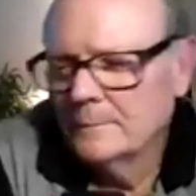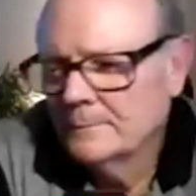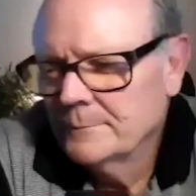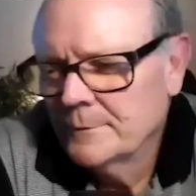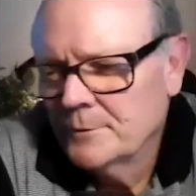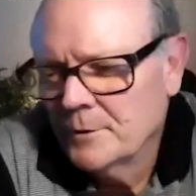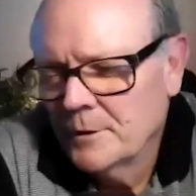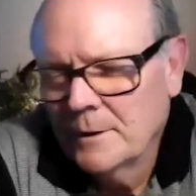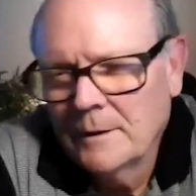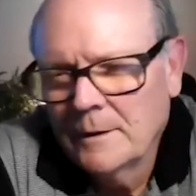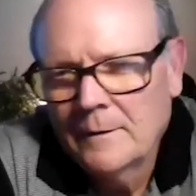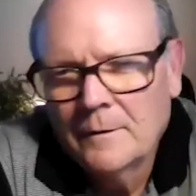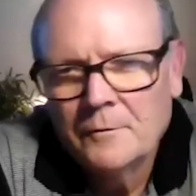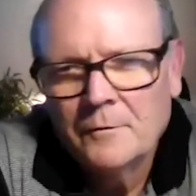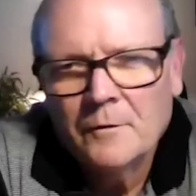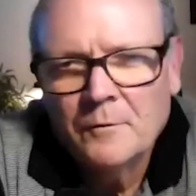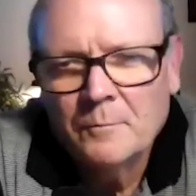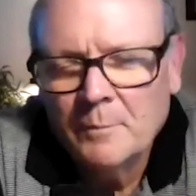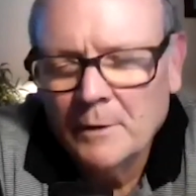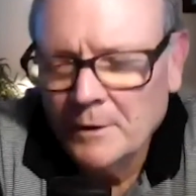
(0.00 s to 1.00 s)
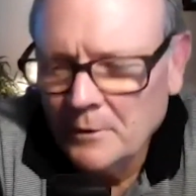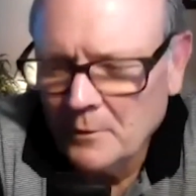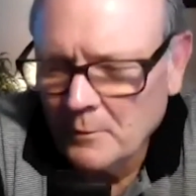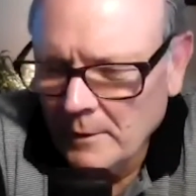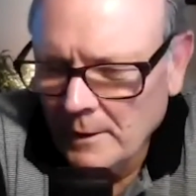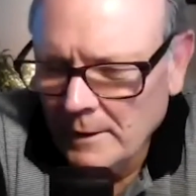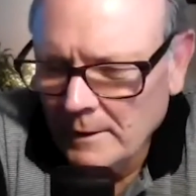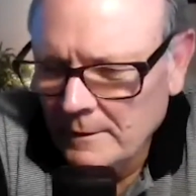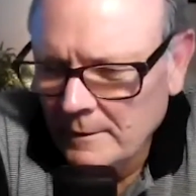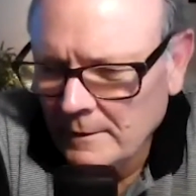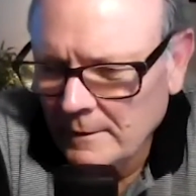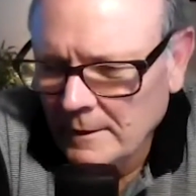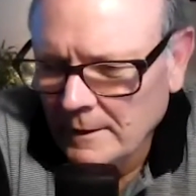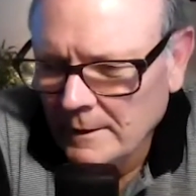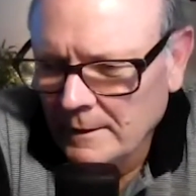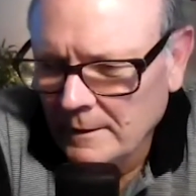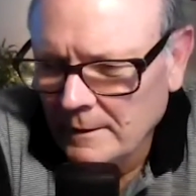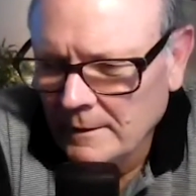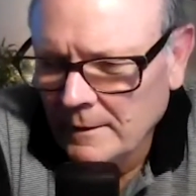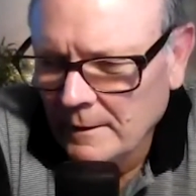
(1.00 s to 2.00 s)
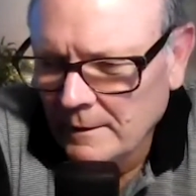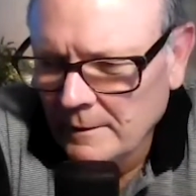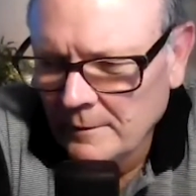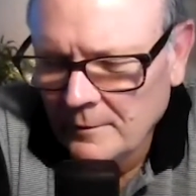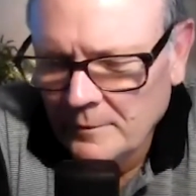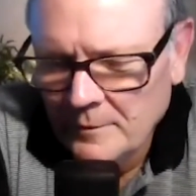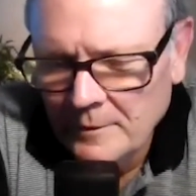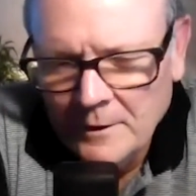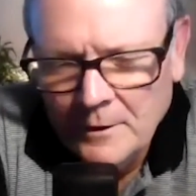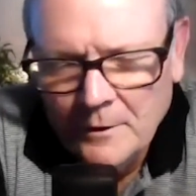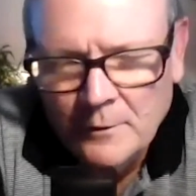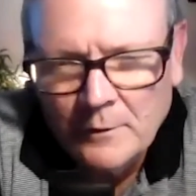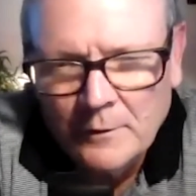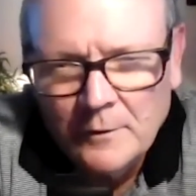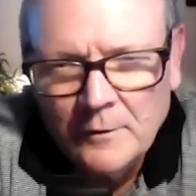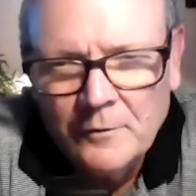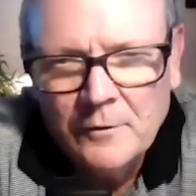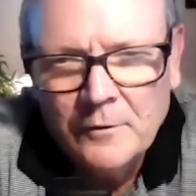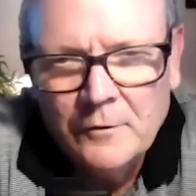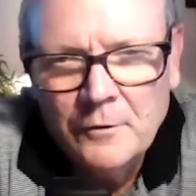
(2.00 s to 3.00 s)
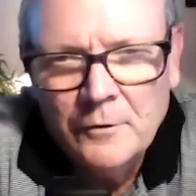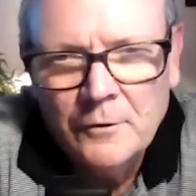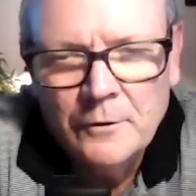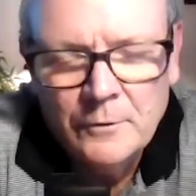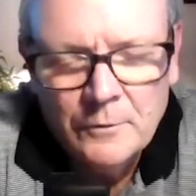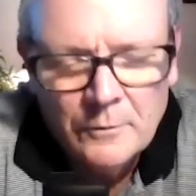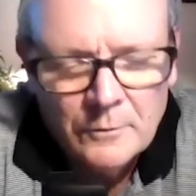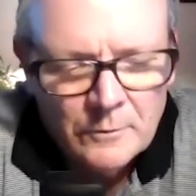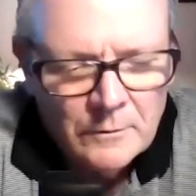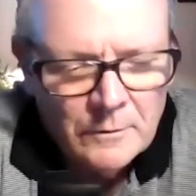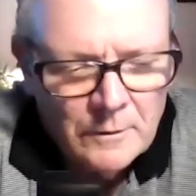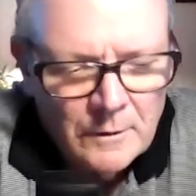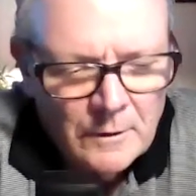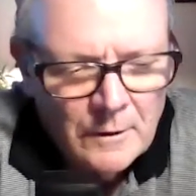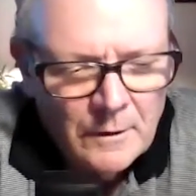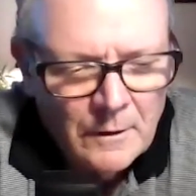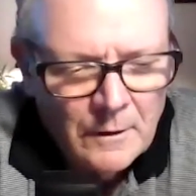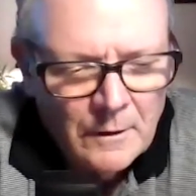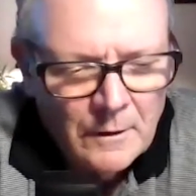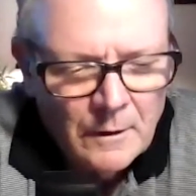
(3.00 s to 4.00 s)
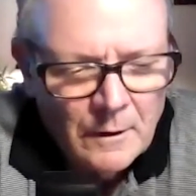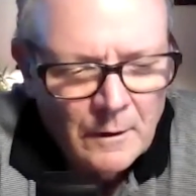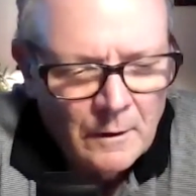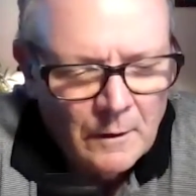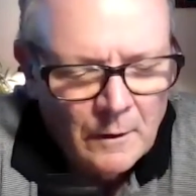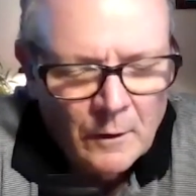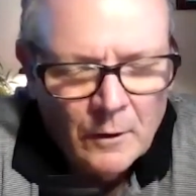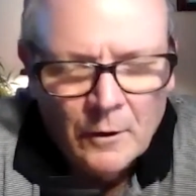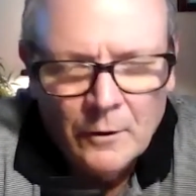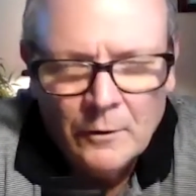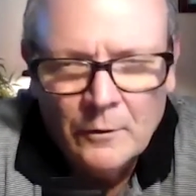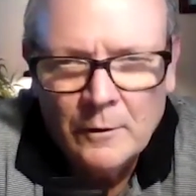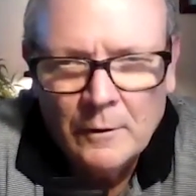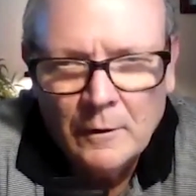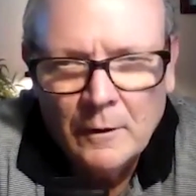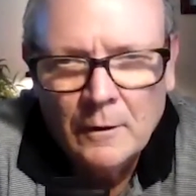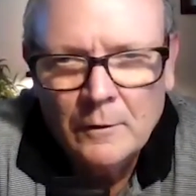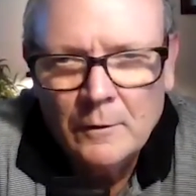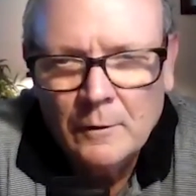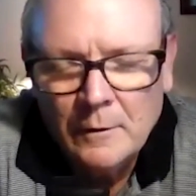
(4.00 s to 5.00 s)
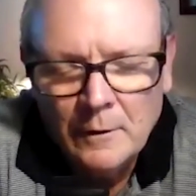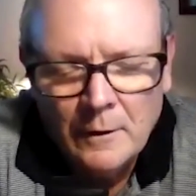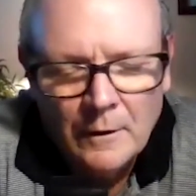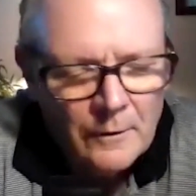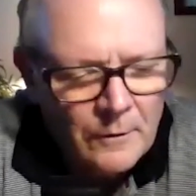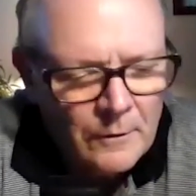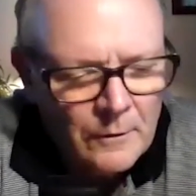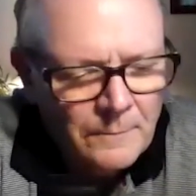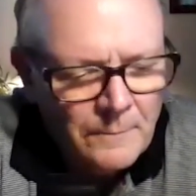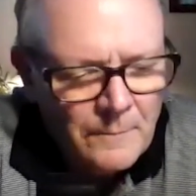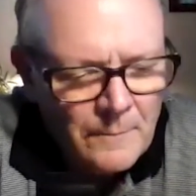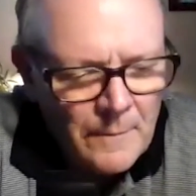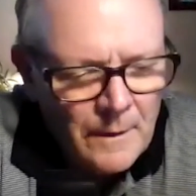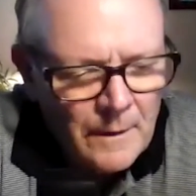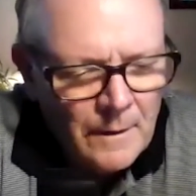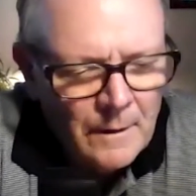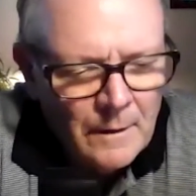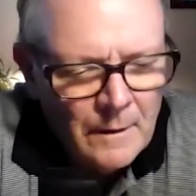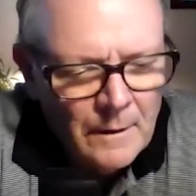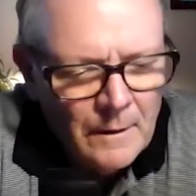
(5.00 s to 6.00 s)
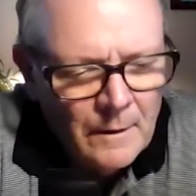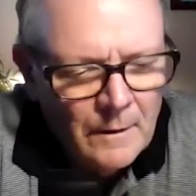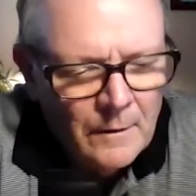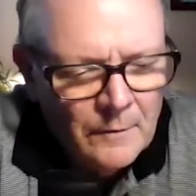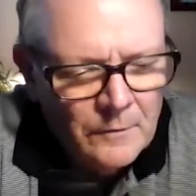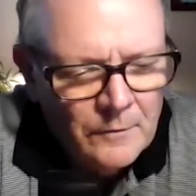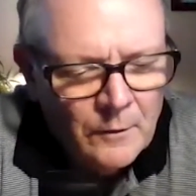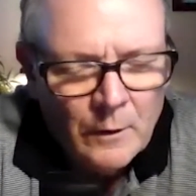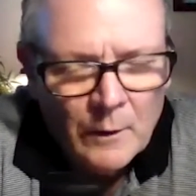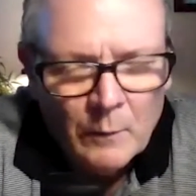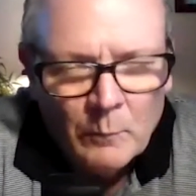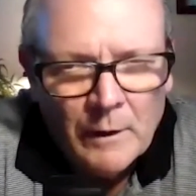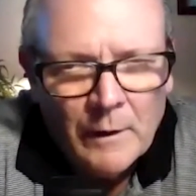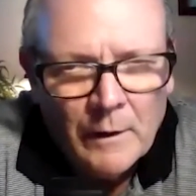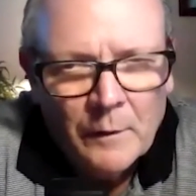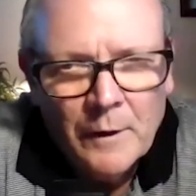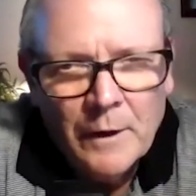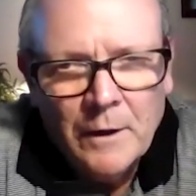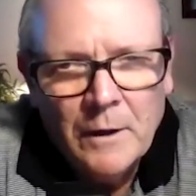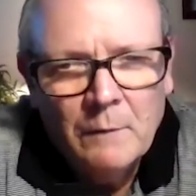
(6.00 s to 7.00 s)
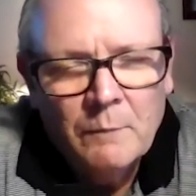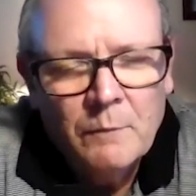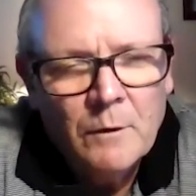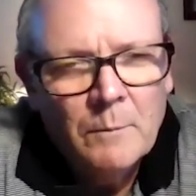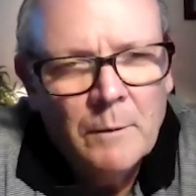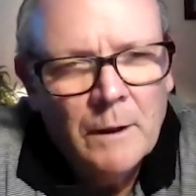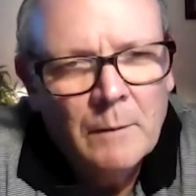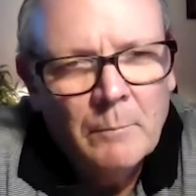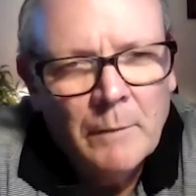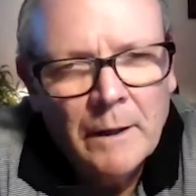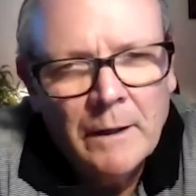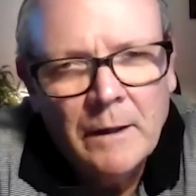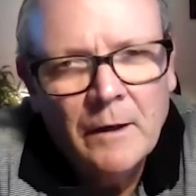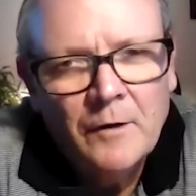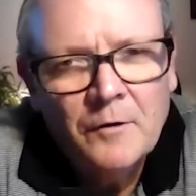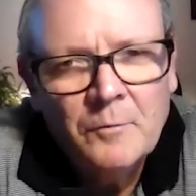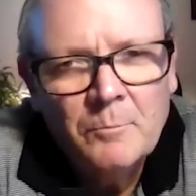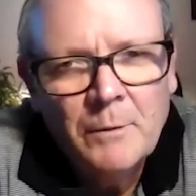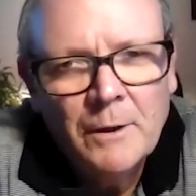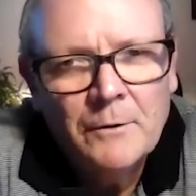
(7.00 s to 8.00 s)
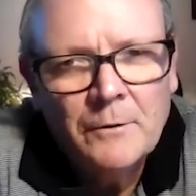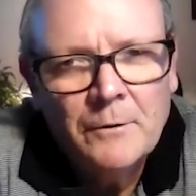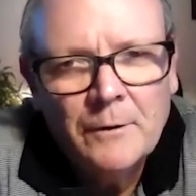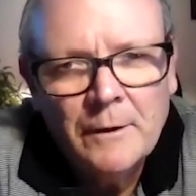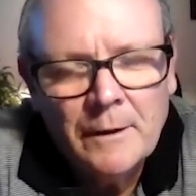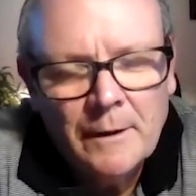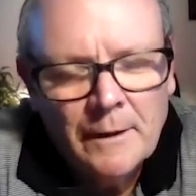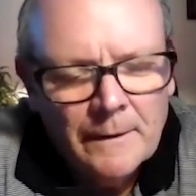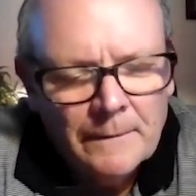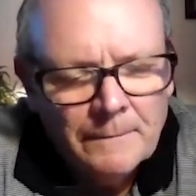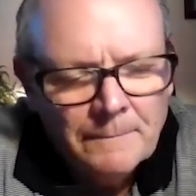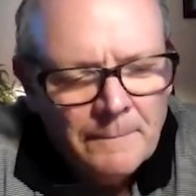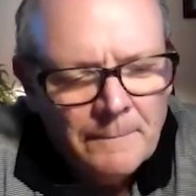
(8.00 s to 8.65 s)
Jenny, this has been great. I could sit here and listen to you longer and longer and longer. So I want to thank you for being my guest speaker today.